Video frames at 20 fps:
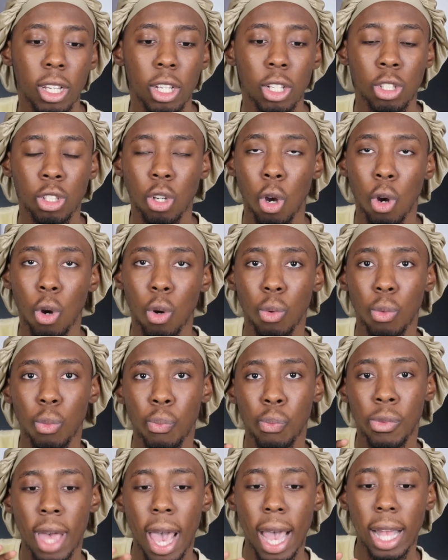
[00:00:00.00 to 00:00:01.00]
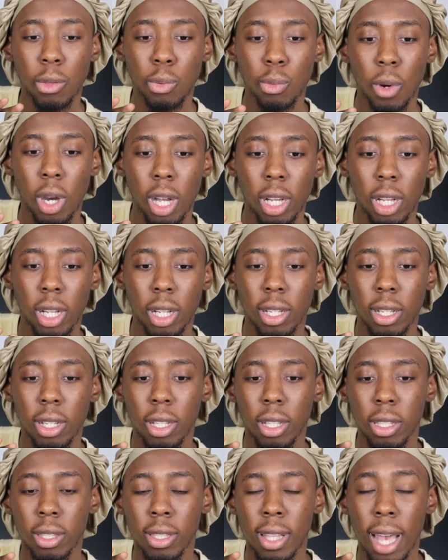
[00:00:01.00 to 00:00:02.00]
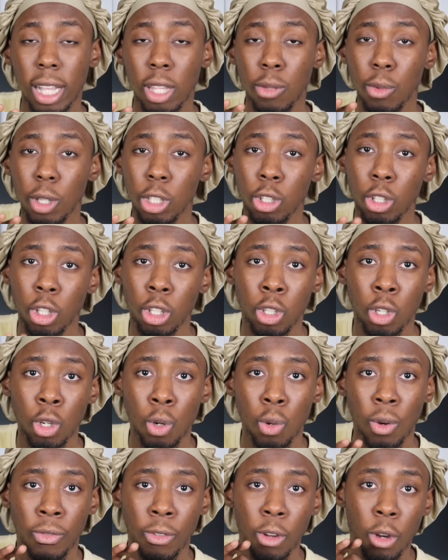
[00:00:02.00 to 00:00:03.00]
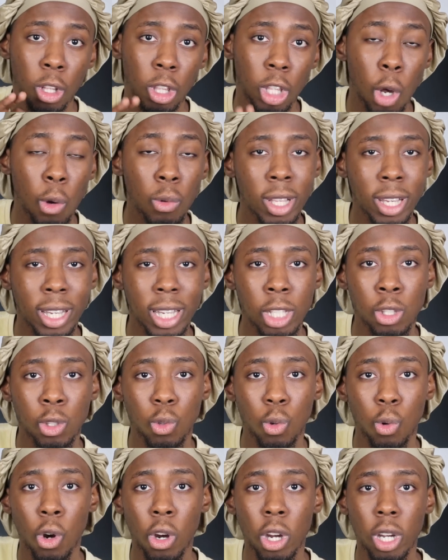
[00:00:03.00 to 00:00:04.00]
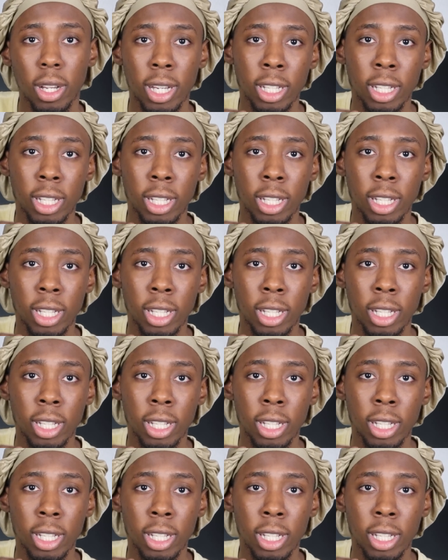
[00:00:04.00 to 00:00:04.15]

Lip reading: So that's what you should do if you're a low ticket store,